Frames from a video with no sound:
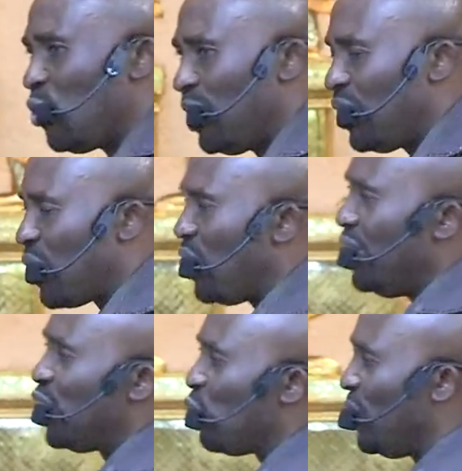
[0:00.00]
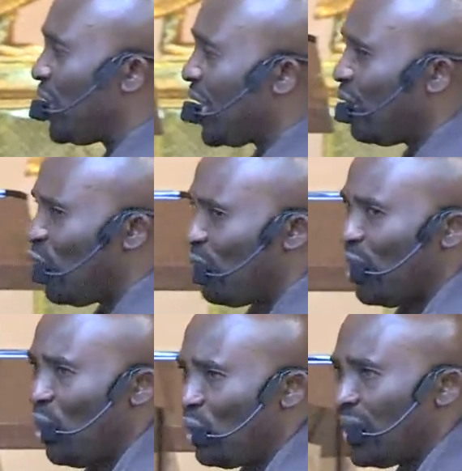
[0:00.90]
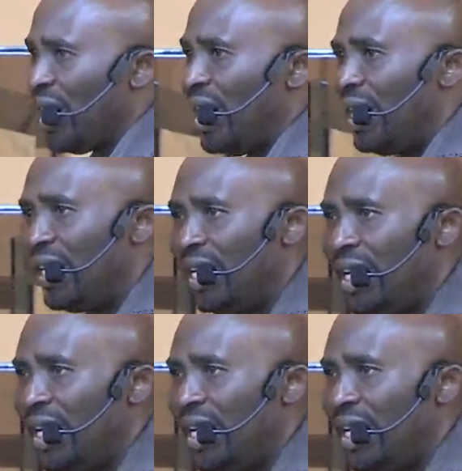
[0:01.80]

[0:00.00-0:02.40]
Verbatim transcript: with groanings which cannot be altered.